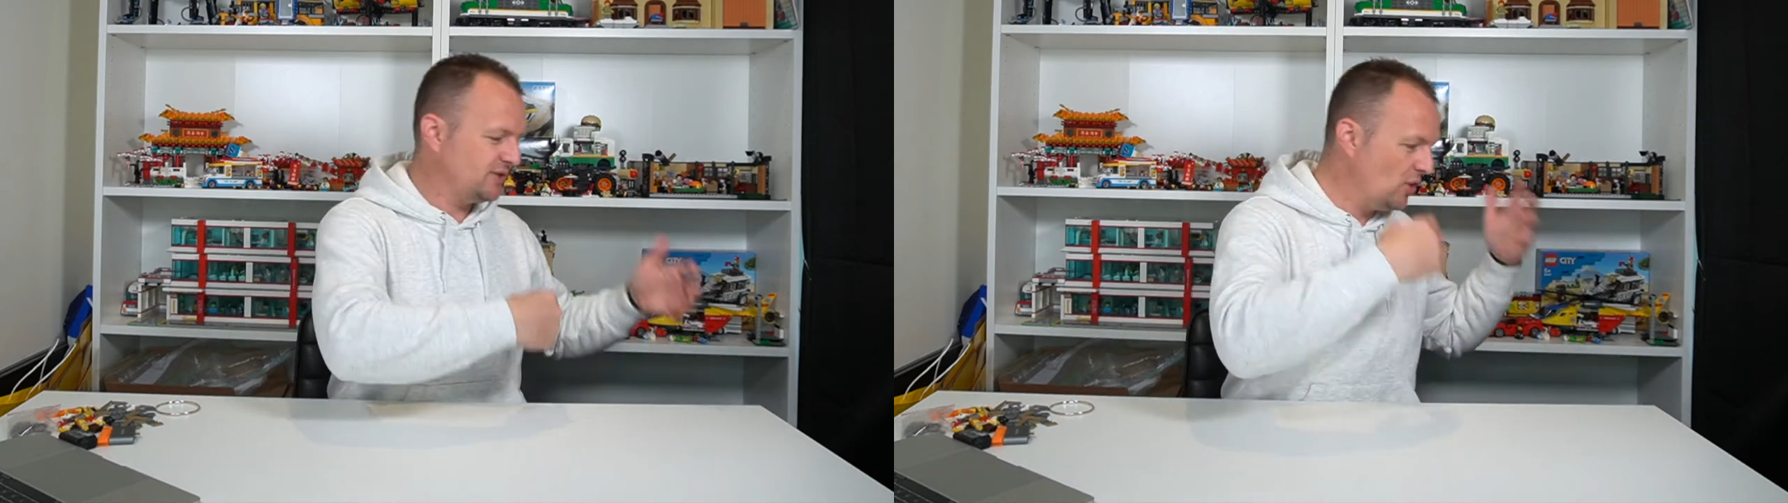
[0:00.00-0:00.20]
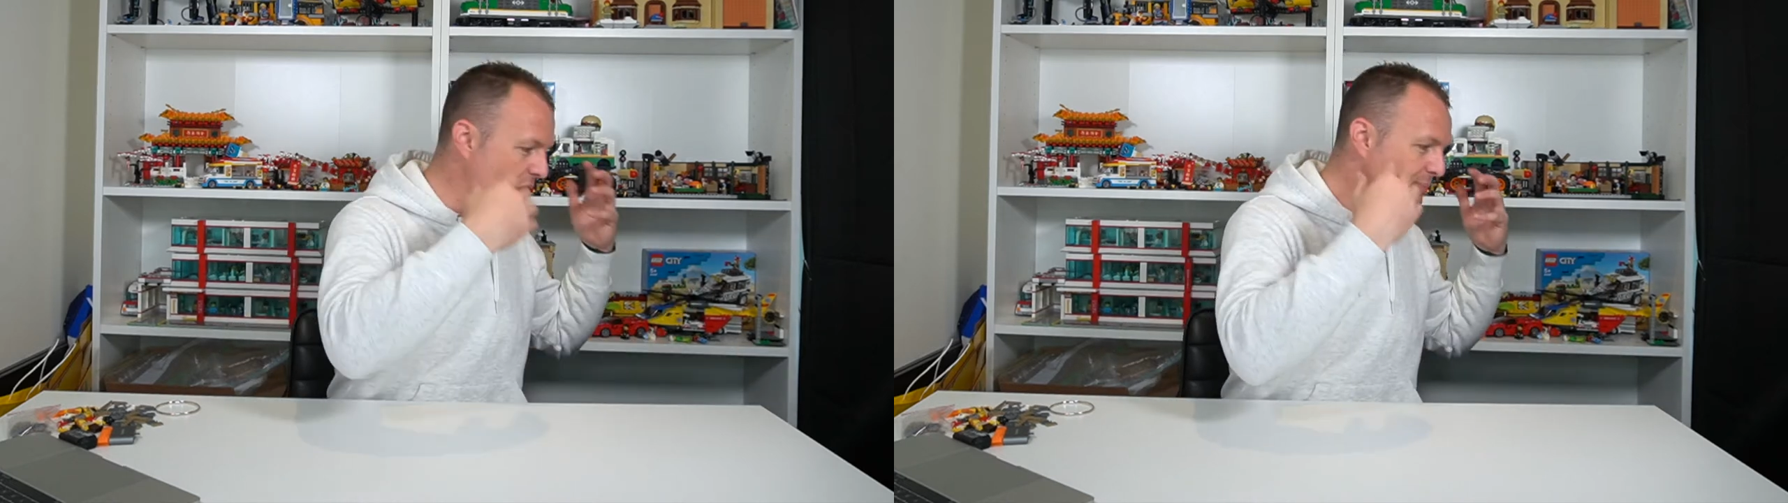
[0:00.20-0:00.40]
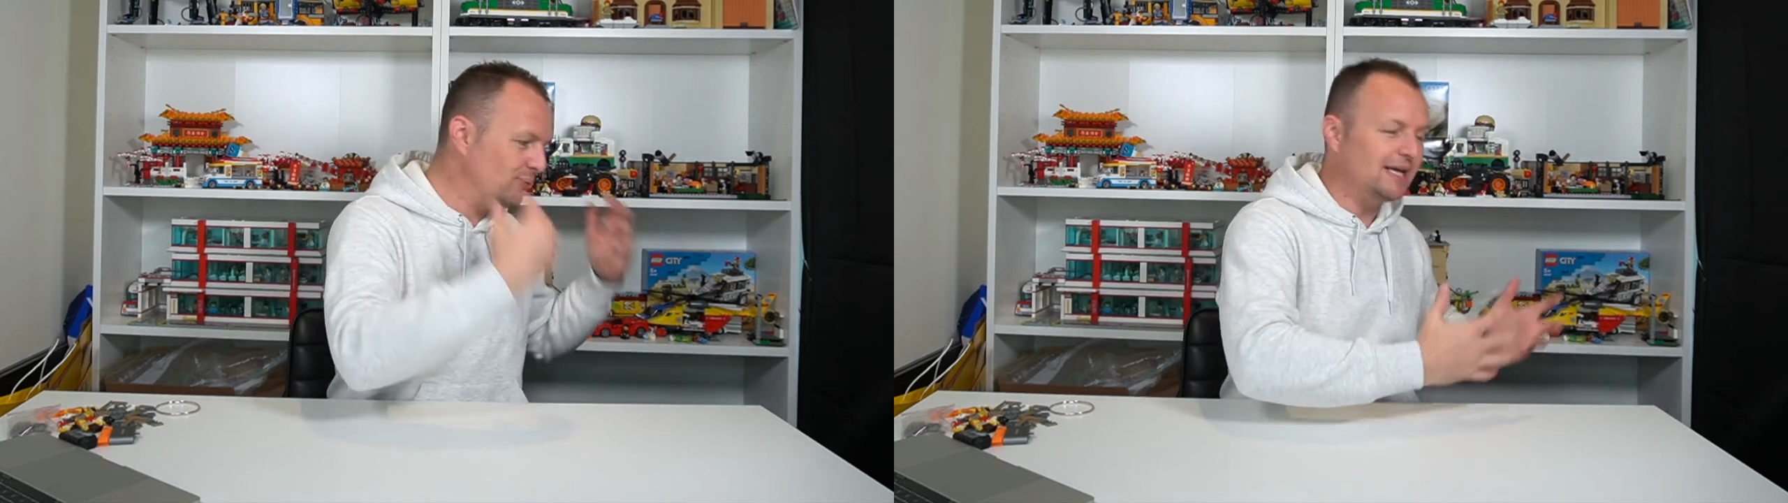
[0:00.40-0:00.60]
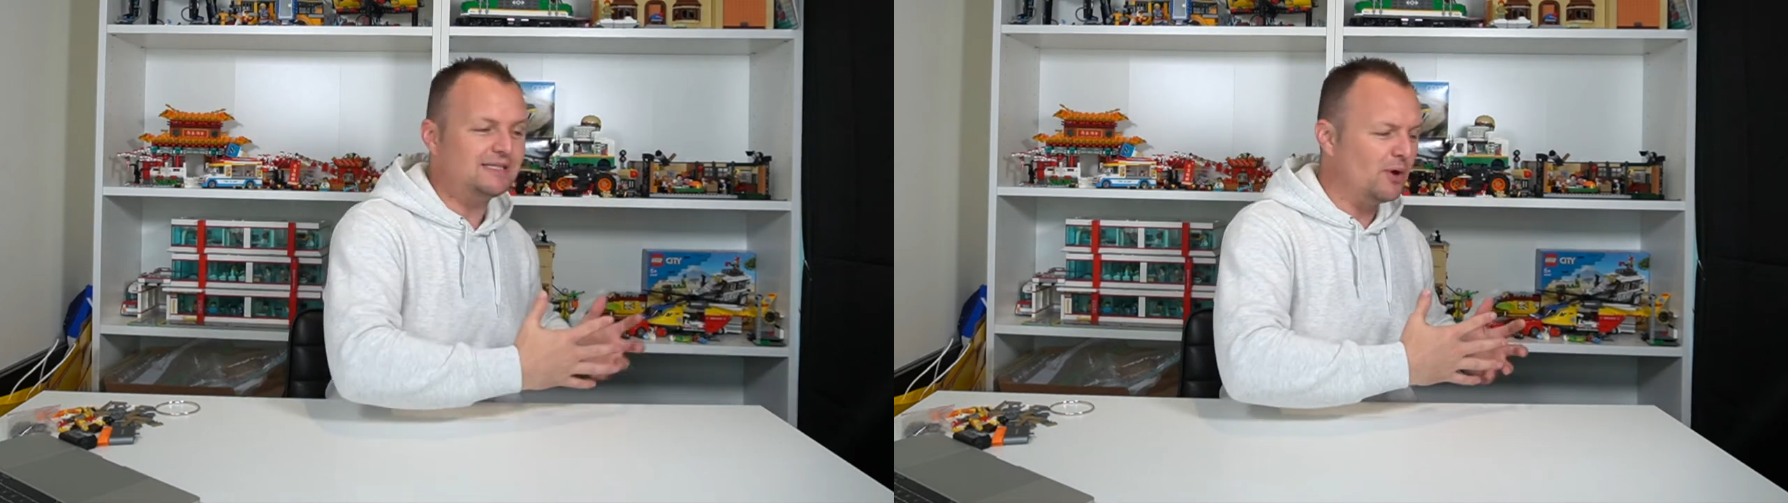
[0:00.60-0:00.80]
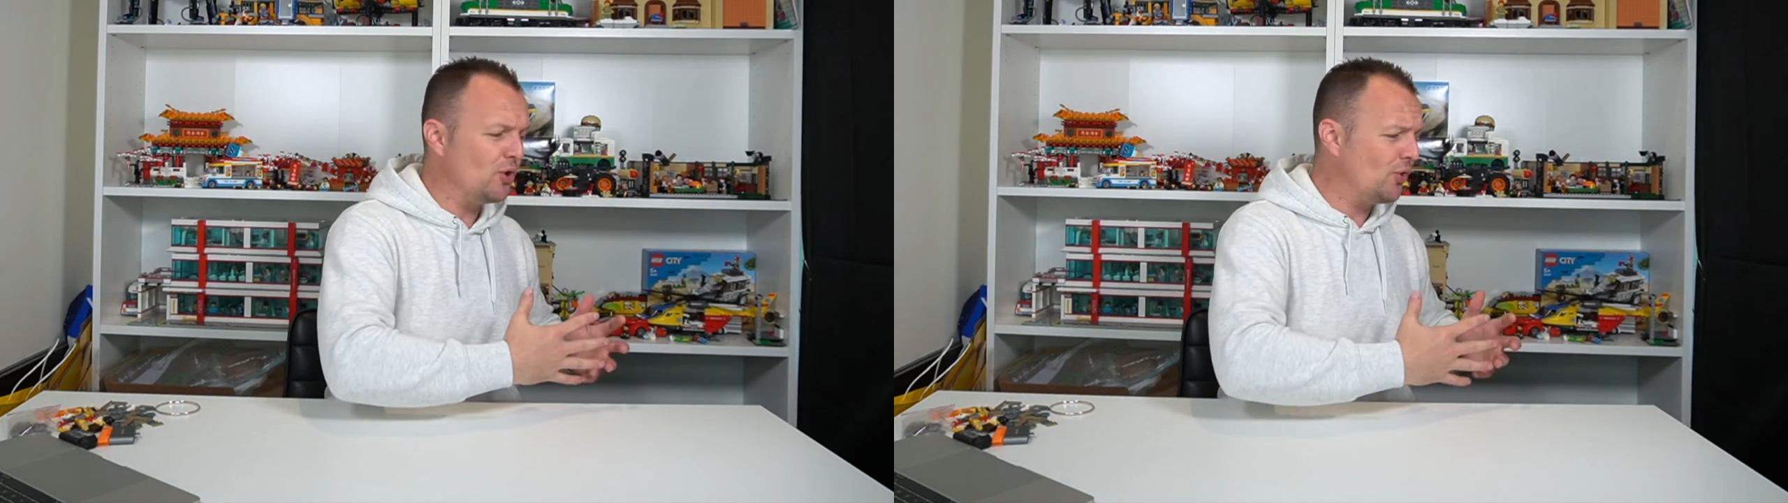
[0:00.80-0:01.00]
so I
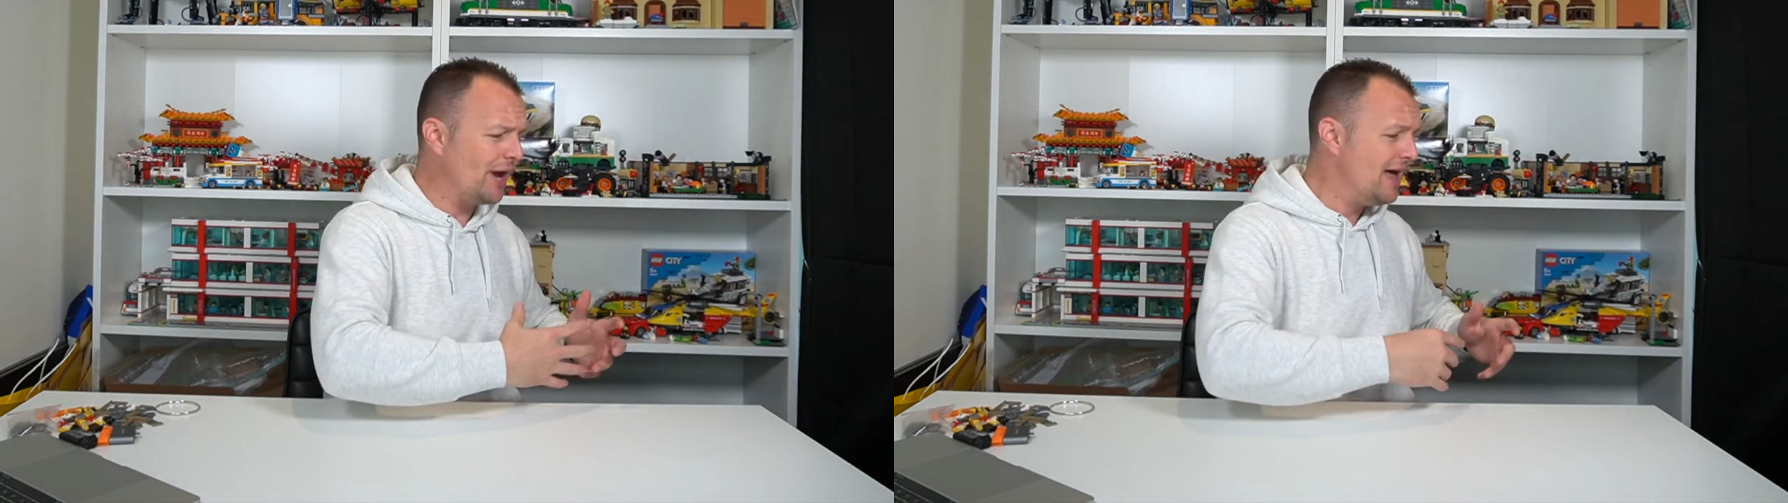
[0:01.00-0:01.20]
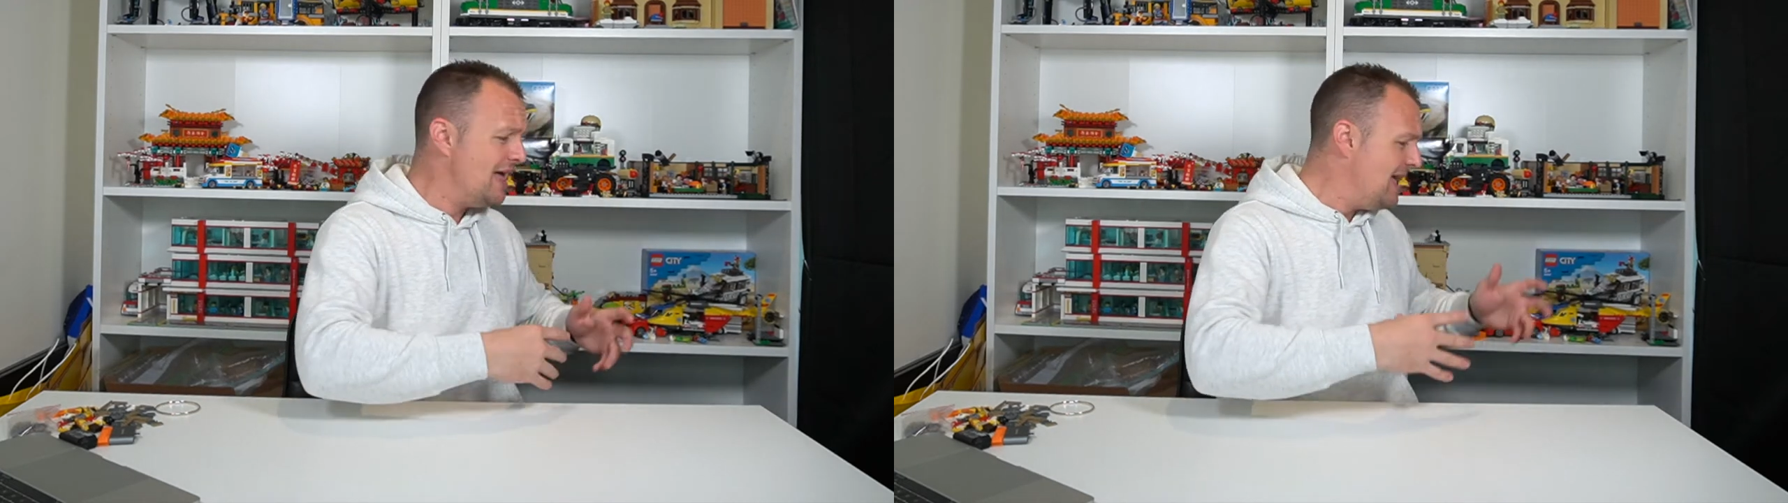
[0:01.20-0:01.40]
placed my order